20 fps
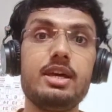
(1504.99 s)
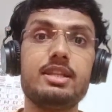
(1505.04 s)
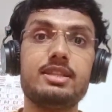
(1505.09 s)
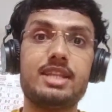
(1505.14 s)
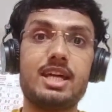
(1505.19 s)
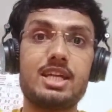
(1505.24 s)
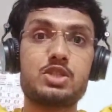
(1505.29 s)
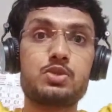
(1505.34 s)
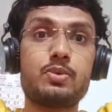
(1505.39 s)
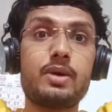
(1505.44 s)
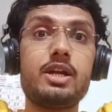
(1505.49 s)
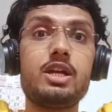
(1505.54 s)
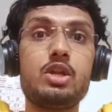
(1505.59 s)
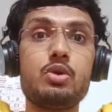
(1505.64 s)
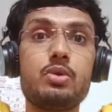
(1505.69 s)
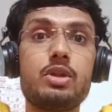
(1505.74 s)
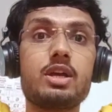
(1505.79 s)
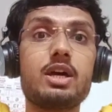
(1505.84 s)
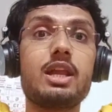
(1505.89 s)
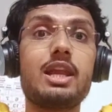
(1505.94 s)
That's why
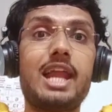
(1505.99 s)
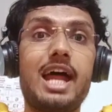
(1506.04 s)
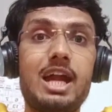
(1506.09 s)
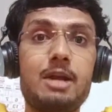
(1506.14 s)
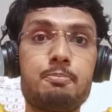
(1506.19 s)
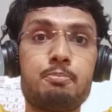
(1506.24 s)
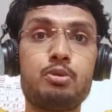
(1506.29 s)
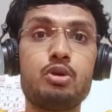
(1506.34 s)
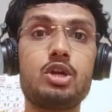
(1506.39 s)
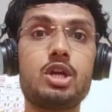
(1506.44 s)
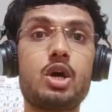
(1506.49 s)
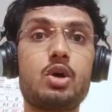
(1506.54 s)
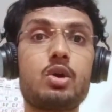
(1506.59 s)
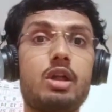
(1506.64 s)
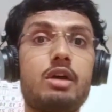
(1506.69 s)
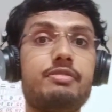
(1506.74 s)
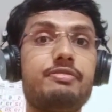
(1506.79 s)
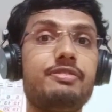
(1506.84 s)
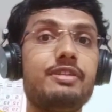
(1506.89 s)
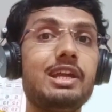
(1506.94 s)
during a lat pull down,
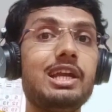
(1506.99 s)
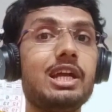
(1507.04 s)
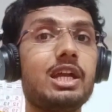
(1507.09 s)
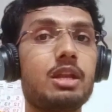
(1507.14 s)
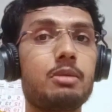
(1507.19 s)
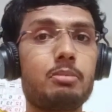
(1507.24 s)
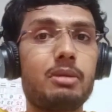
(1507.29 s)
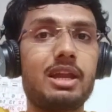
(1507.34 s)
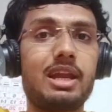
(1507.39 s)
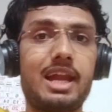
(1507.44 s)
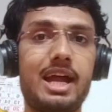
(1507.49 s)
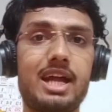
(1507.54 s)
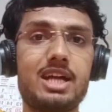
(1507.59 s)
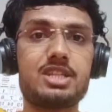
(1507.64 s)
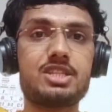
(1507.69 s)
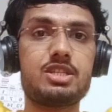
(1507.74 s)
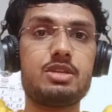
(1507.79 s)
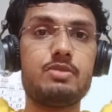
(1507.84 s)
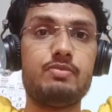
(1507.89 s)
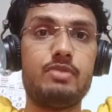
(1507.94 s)
I feel it in my
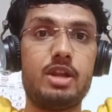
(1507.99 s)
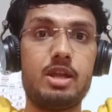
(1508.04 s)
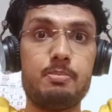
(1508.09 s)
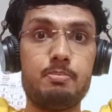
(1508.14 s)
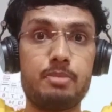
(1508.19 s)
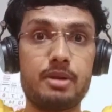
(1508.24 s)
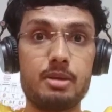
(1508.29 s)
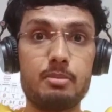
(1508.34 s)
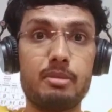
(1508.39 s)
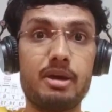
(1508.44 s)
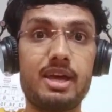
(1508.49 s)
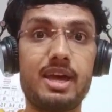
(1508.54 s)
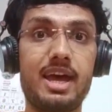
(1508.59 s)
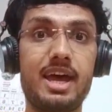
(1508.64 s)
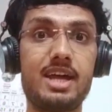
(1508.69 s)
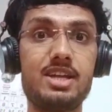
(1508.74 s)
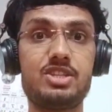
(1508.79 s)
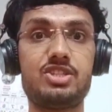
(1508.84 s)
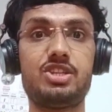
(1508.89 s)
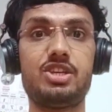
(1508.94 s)
lats when I bring my
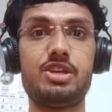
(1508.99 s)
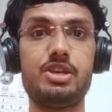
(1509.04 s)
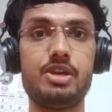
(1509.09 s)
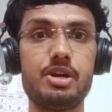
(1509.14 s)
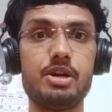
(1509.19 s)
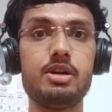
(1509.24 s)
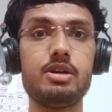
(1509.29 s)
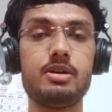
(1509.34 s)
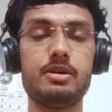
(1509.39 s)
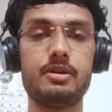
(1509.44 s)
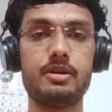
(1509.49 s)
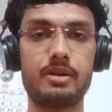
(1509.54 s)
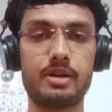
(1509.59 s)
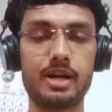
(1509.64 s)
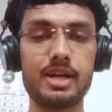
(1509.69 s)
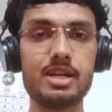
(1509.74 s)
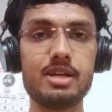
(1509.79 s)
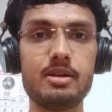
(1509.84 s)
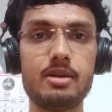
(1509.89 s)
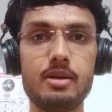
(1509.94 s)
hands here,
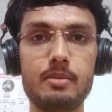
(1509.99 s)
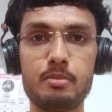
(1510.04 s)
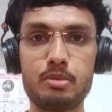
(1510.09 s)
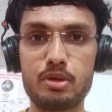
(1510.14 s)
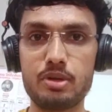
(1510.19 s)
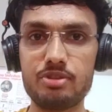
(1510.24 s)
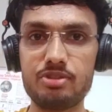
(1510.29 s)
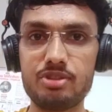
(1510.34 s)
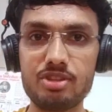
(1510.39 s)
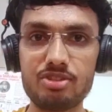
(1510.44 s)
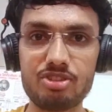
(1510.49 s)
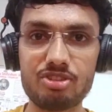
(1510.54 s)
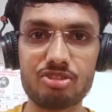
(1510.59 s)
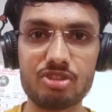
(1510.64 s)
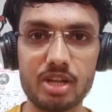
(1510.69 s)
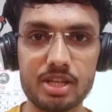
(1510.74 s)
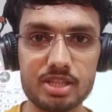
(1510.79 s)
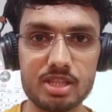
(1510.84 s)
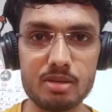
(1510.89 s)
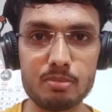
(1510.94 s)
right? Because this is
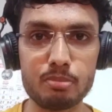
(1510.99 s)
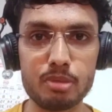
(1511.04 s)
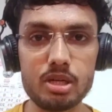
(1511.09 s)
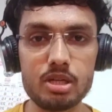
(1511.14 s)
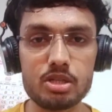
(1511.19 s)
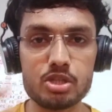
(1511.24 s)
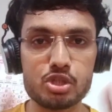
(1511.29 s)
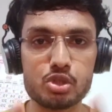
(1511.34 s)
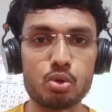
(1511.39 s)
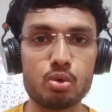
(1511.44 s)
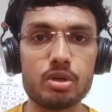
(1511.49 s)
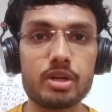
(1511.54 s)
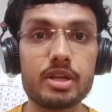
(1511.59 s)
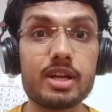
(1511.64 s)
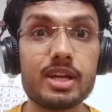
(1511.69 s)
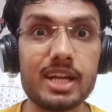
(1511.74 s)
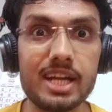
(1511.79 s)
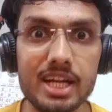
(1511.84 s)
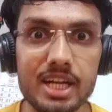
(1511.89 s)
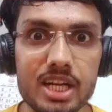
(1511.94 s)
nothing but
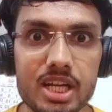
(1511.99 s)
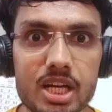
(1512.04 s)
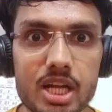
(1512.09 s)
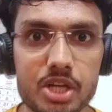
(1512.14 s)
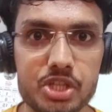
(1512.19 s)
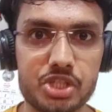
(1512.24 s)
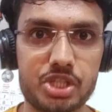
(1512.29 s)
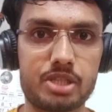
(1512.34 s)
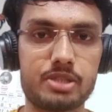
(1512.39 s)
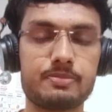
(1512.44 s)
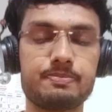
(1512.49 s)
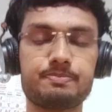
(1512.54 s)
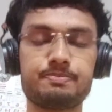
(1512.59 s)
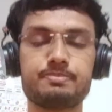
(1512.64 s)
shoulder adduction.